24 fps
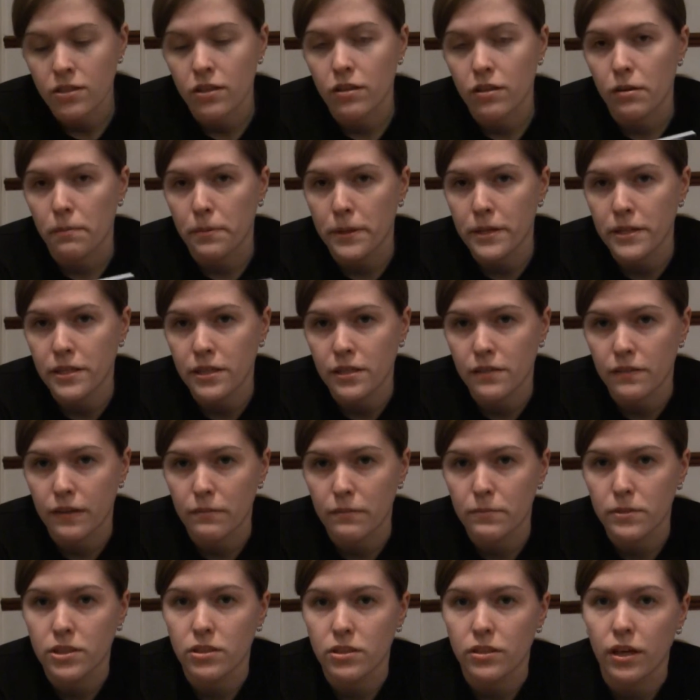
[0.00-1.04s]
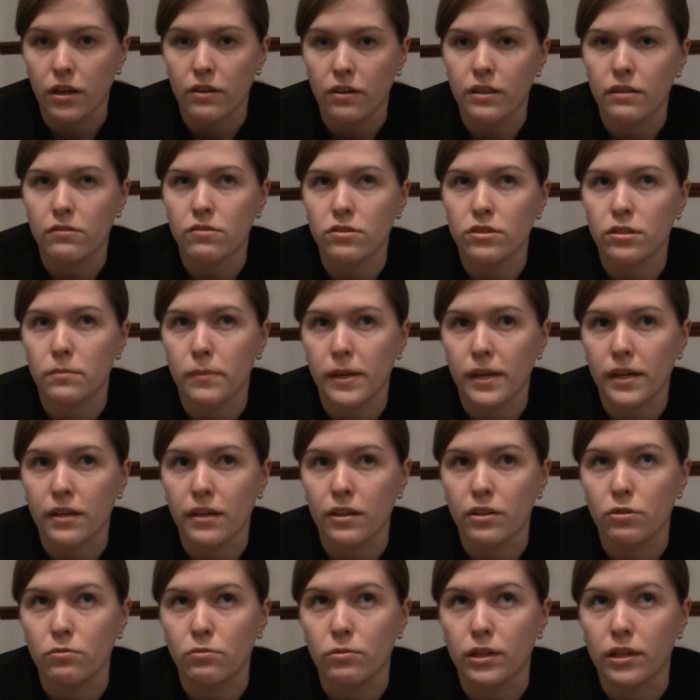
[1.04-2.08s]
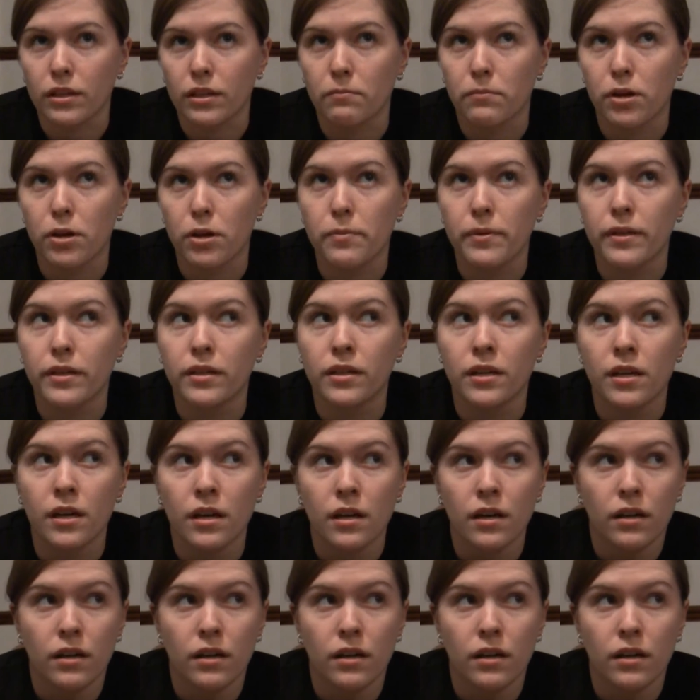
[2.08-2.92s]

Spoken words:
So they're a PC development studio. They're also making a new one at the moment.